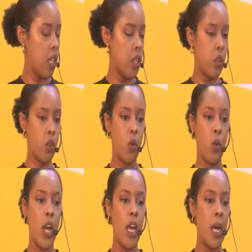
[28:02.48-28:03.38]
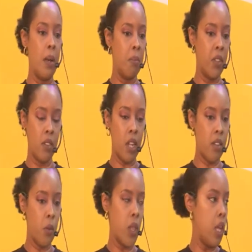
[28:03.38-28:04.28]
So
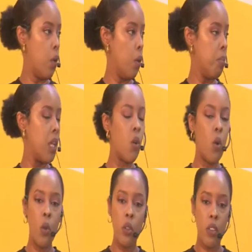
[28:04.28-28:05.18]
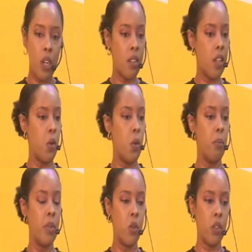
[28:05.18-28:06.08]
starting with the home, it all starts at
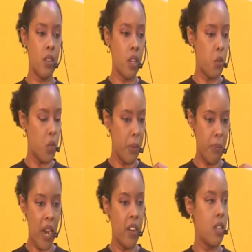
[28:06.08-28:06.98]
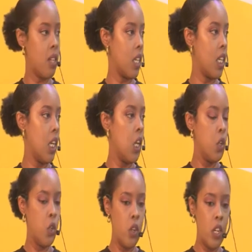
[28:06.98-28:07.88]
home. It all starts with the parenting.
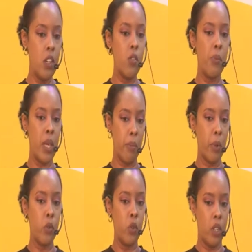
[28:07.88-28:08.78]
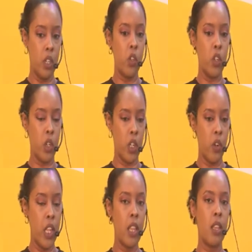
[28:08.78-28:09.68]
You need to be able to teach your
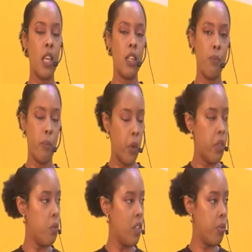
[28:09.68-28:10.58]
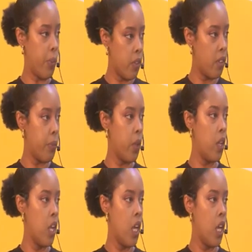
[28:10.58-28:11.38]
children that they're both responsible